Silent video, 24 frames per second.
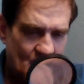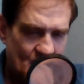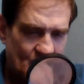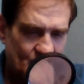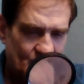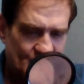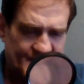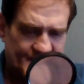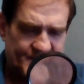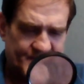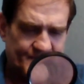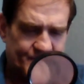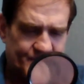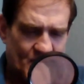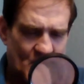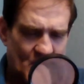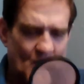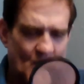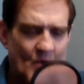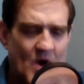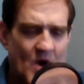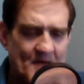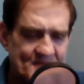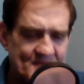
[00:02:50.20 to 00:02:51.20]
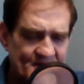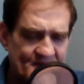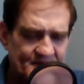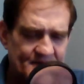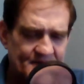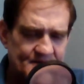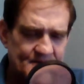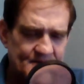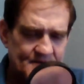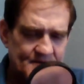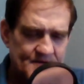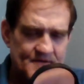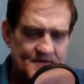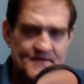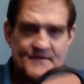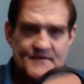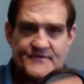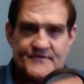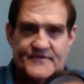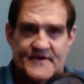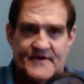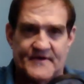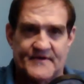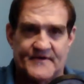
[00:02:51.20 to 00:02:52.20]
Looking for a woman?
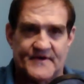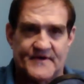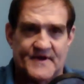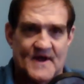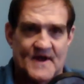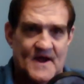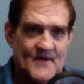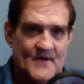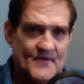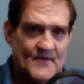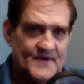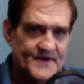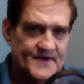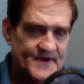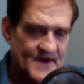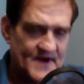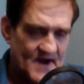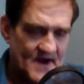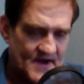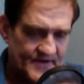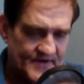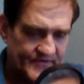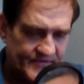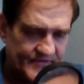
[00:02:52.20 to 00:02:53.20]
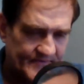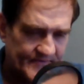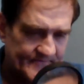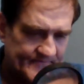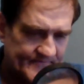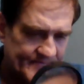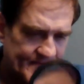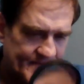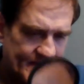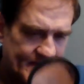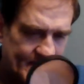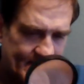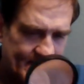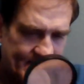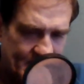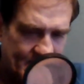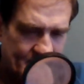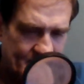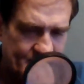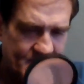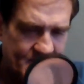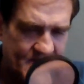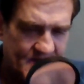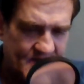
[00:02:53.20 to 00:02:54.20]
said the guy, one of the guys.
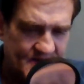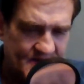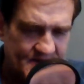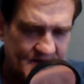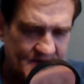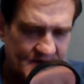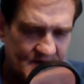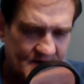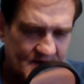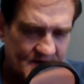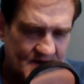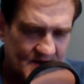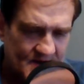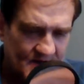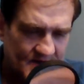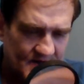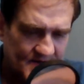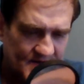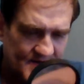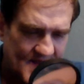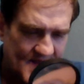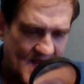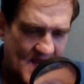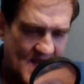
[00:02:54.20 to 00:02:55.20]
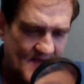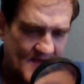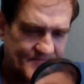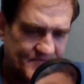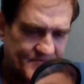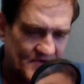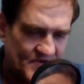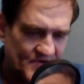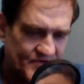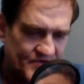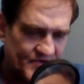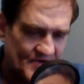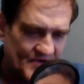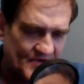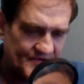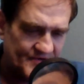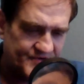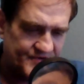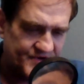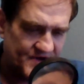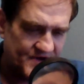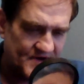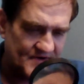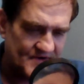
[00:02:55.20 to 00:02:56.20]
The men laughed
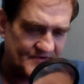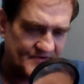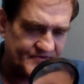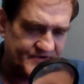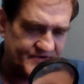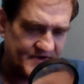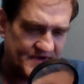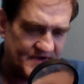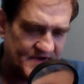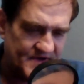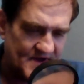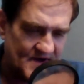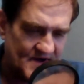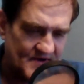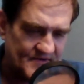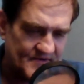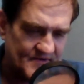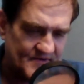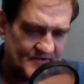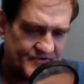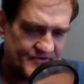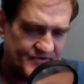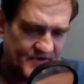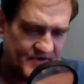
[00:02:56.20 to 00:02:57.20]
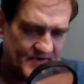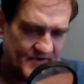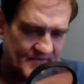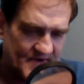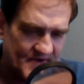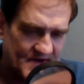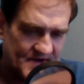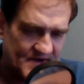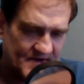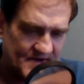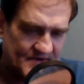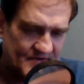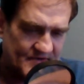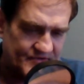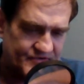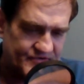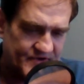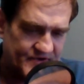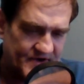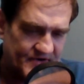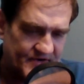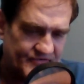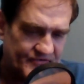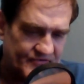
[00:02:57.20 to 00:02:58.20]
until tears came down their ran down their
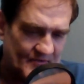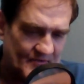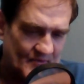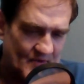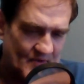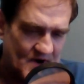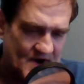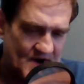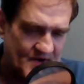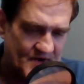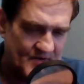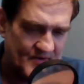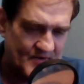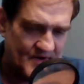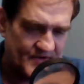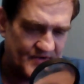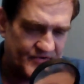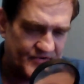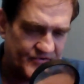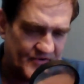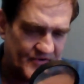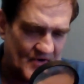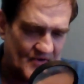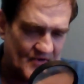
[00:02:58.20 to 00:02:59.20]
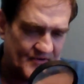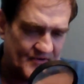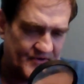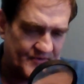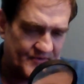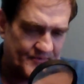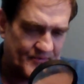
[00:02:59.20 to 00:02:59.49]
cheeks. The one who had shown his